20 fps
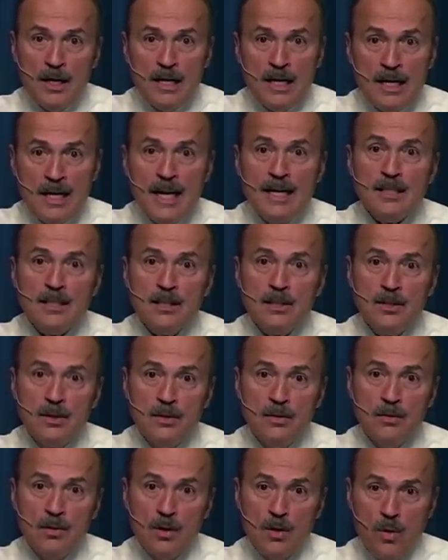Connect it
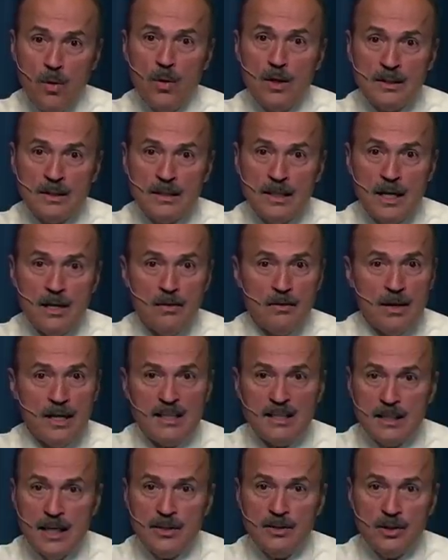to a cord set or an
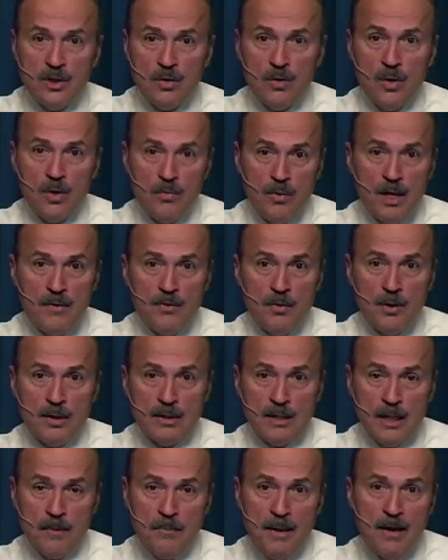extension cord, whatever you want
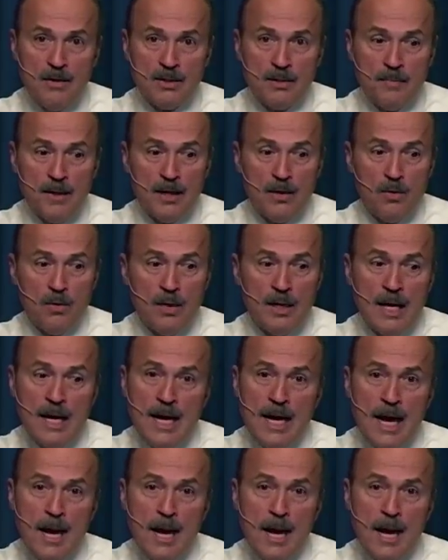to say, a power supply cord,